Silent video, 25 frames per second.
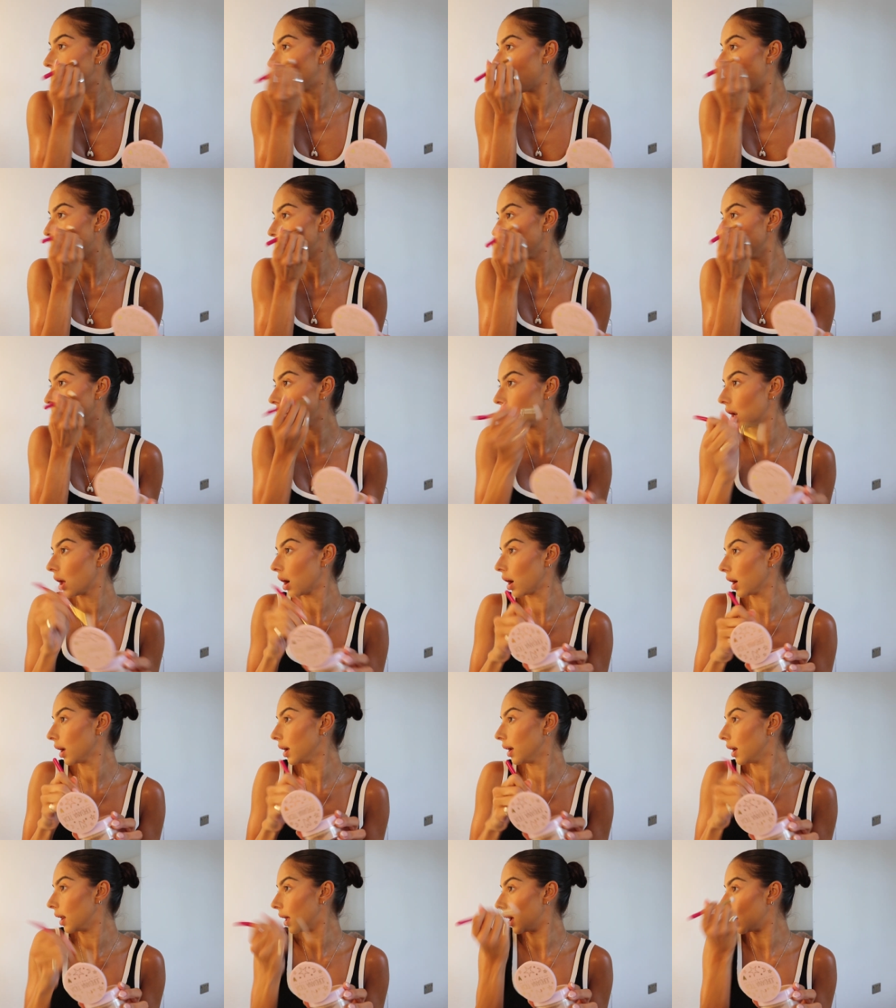very
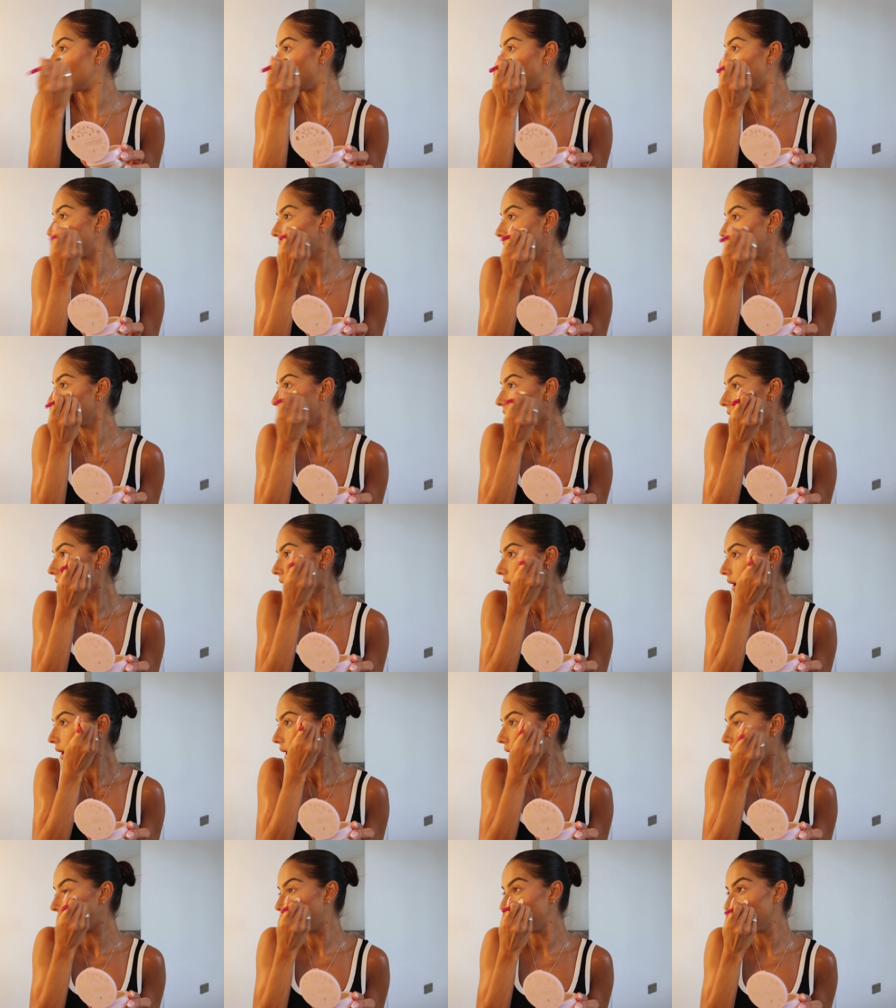lightly
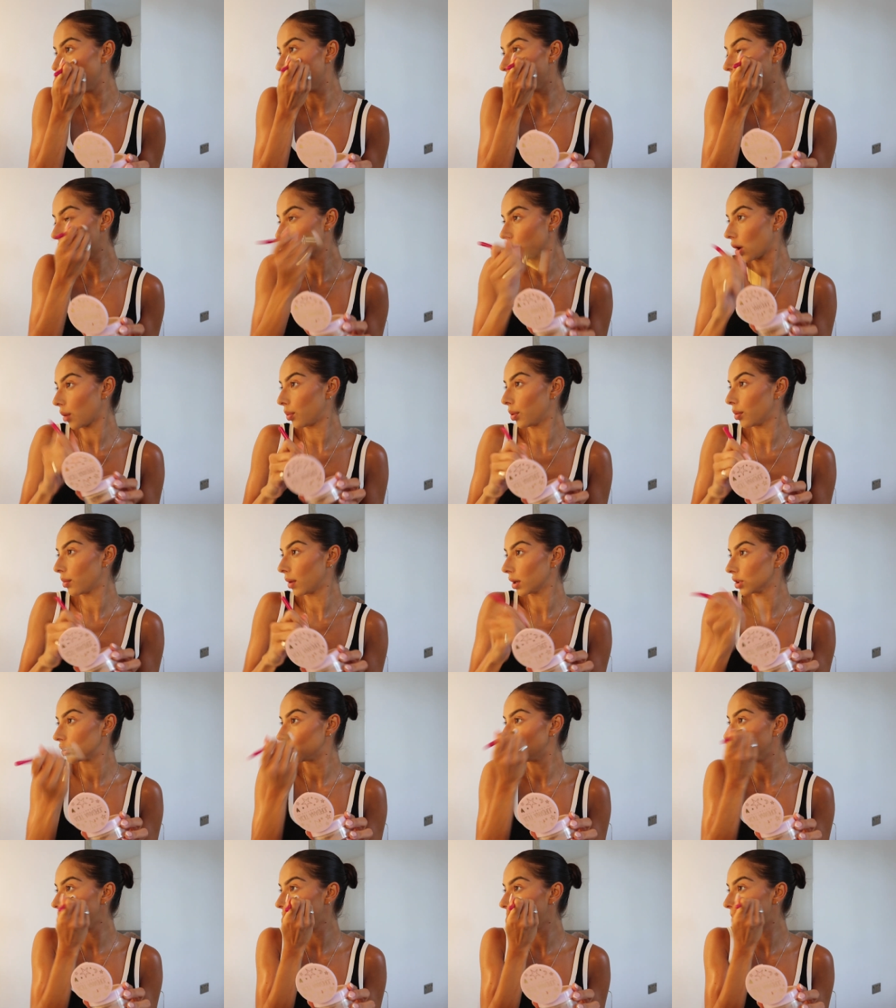over the top of my
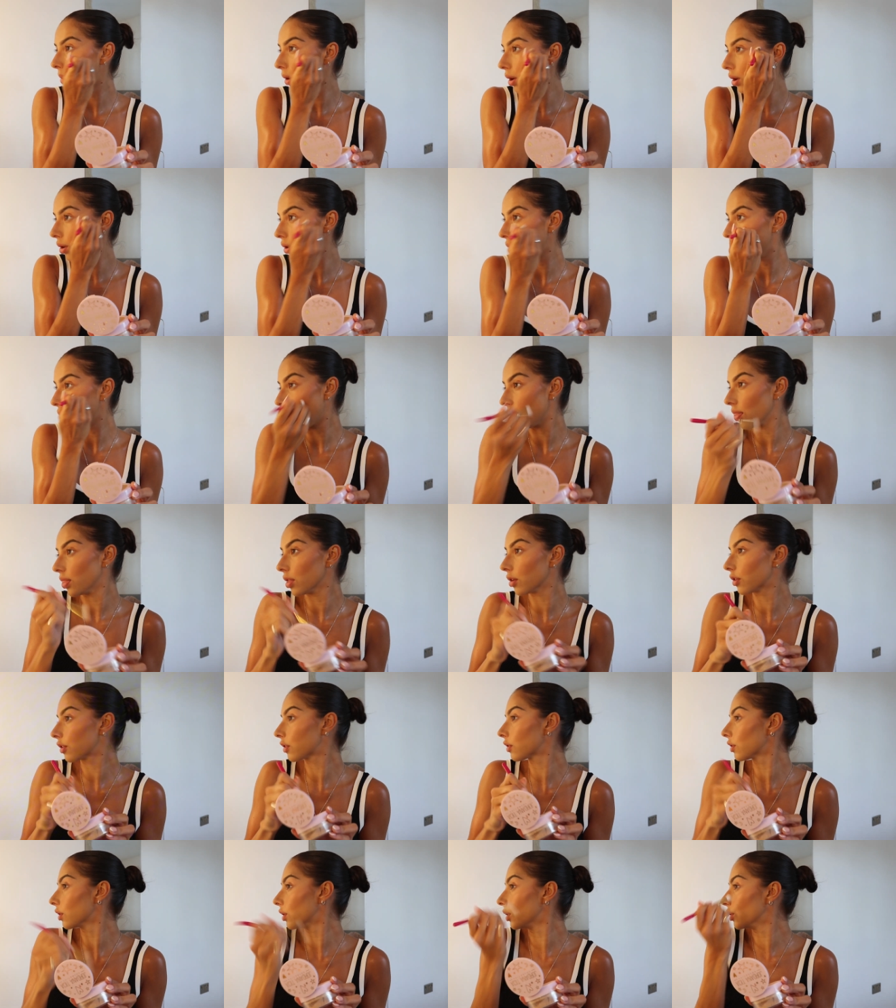cheekbone, and the
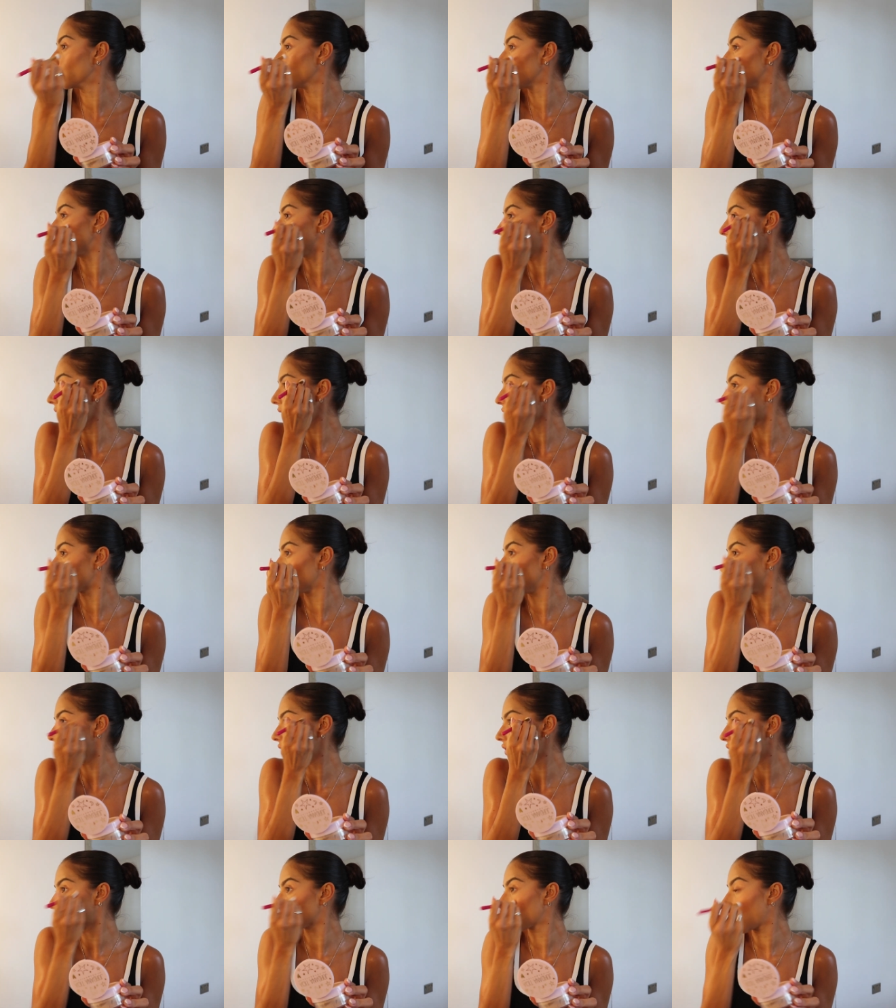sun would
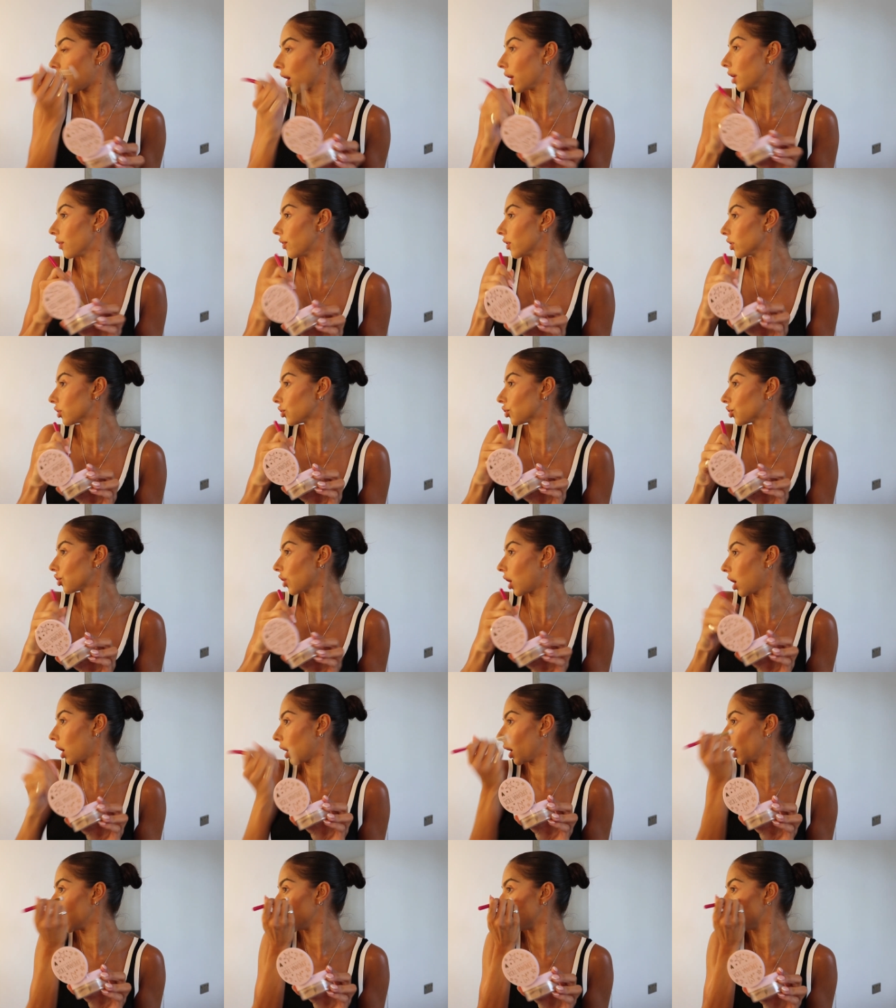naturally just kind of
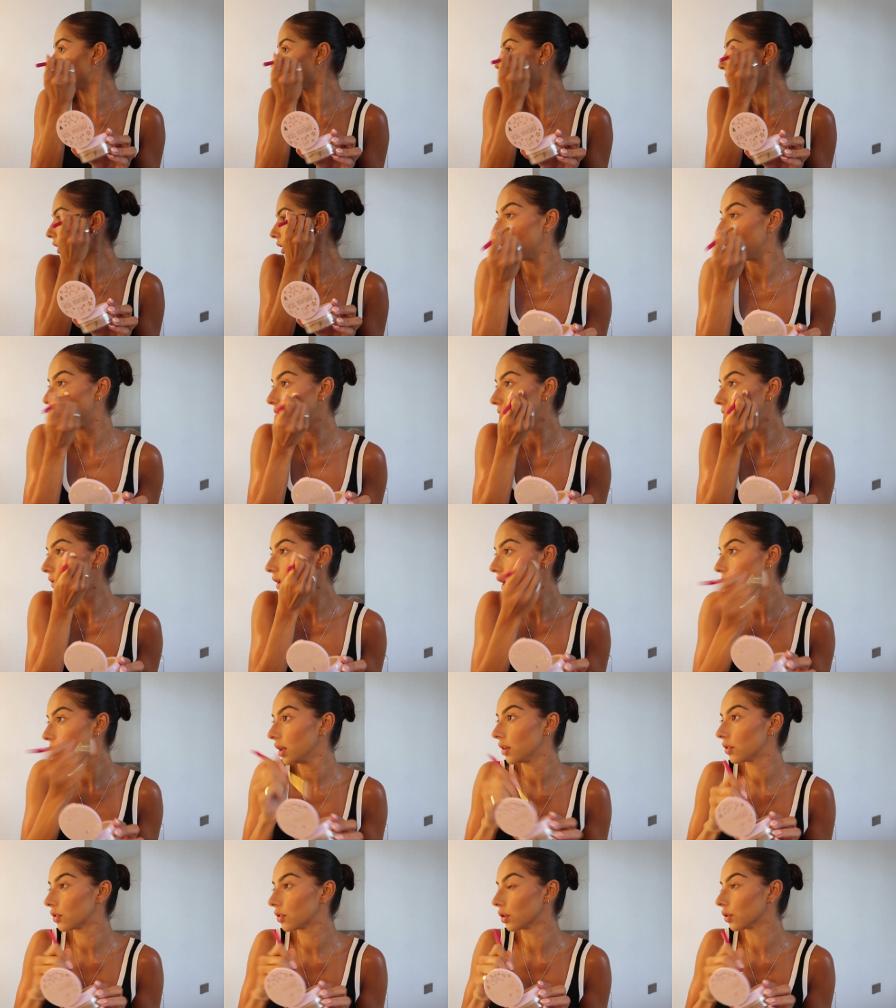shine. Really,
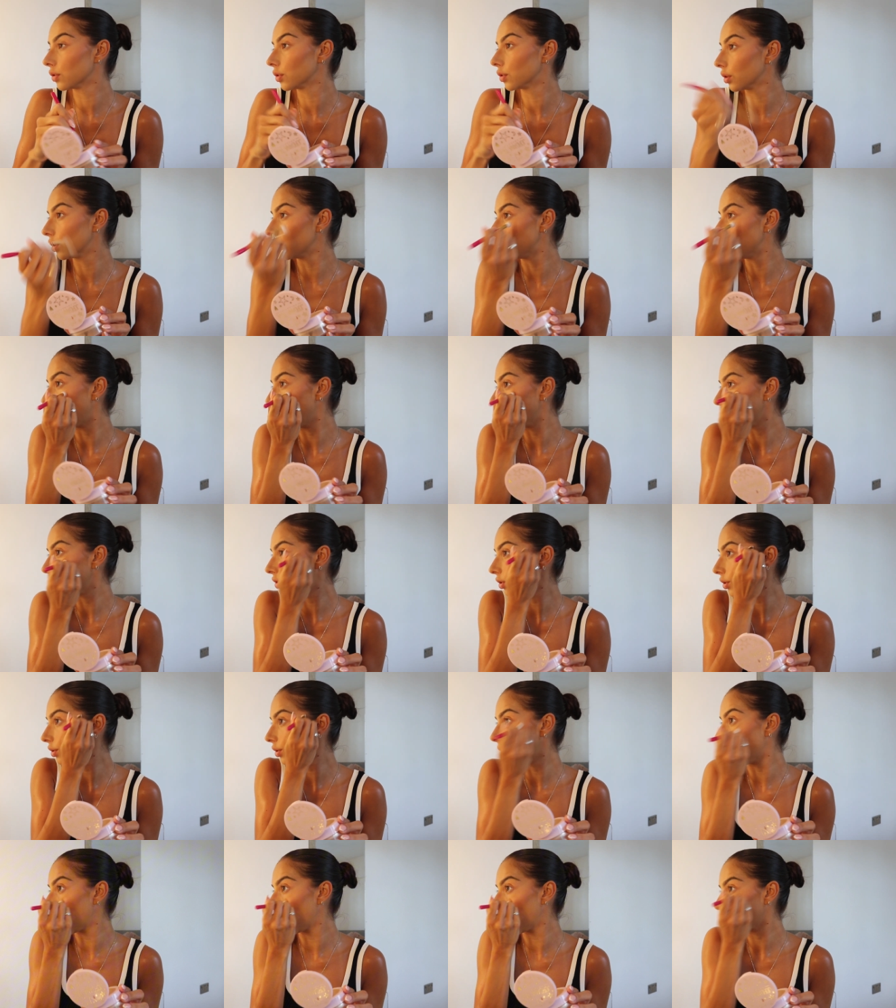really subtle, but I
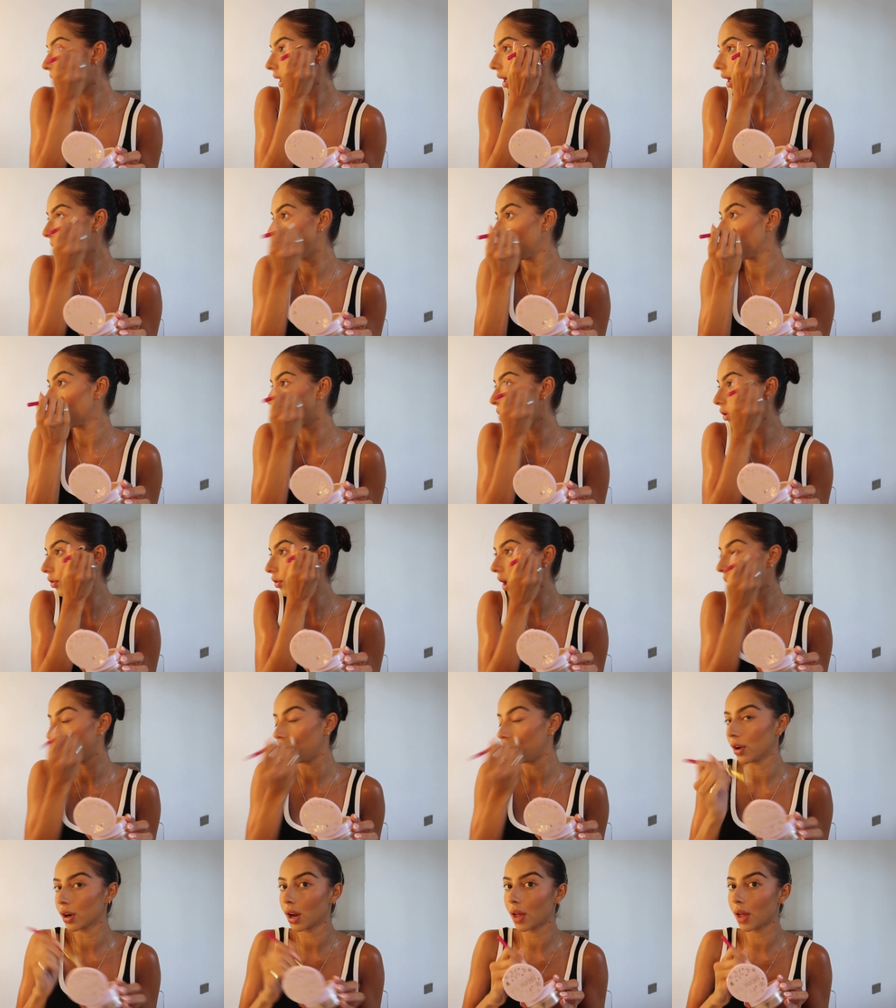do like it because I
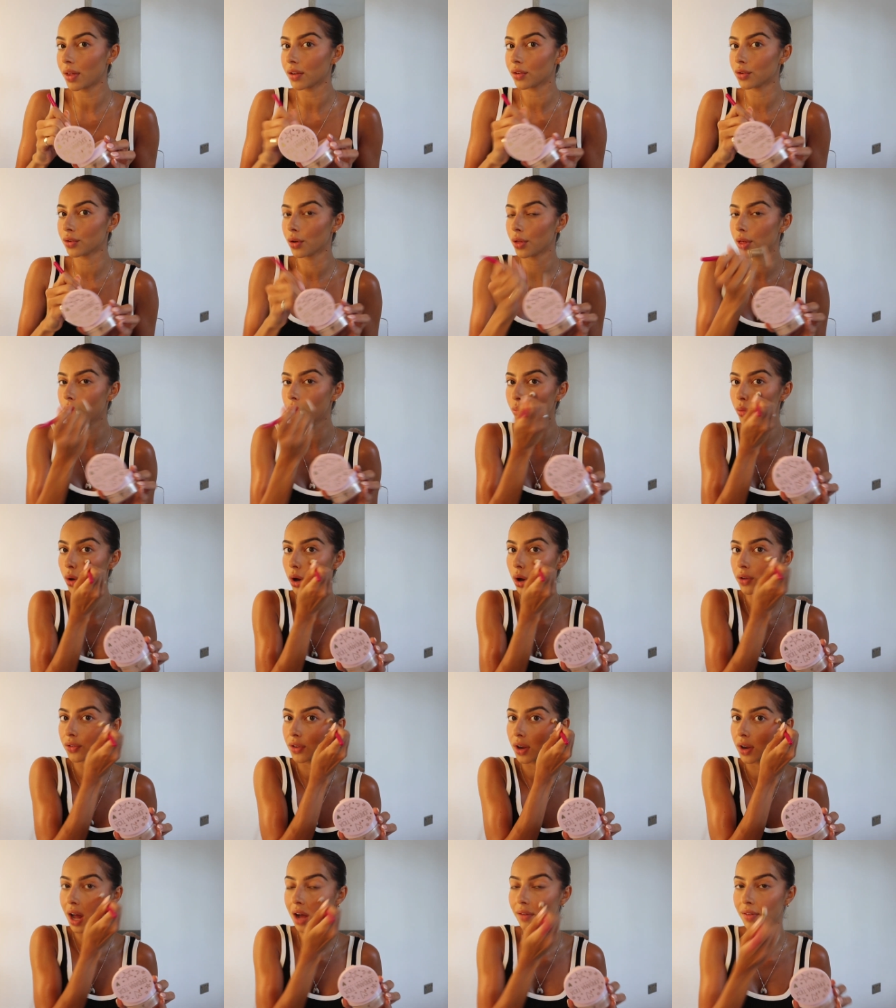feel like there's nothing
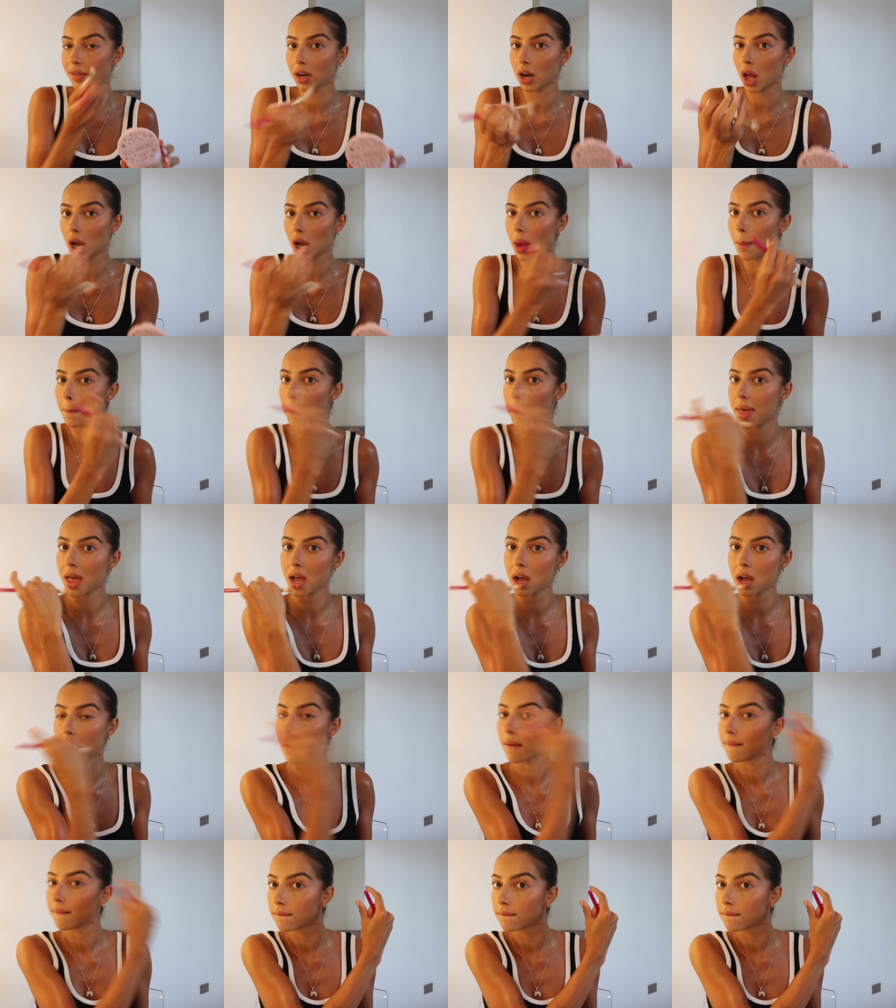worse than having like a big